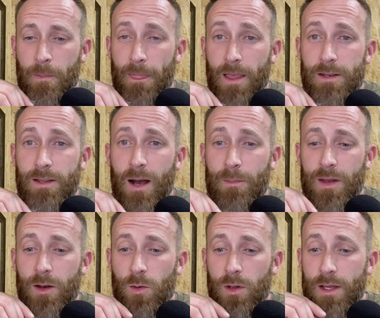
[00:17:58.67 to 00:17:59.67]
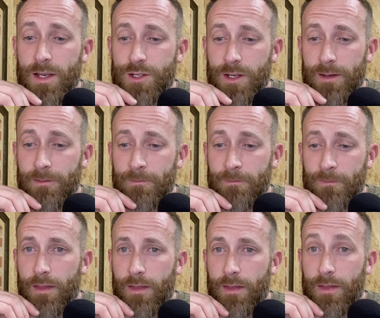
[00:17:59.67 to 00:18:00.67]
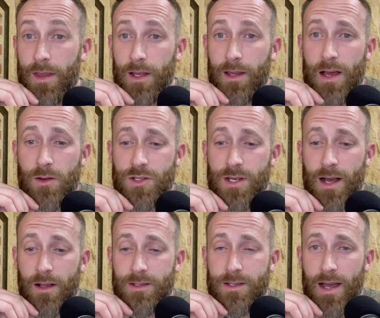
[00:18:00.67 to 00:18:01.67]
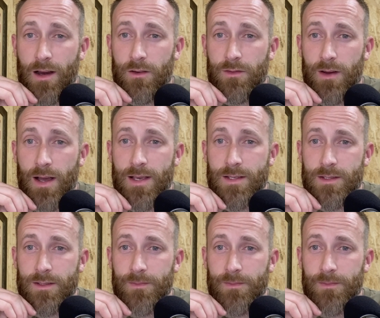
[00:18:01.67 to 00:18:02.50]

adopted a religion that allows child sacrifice,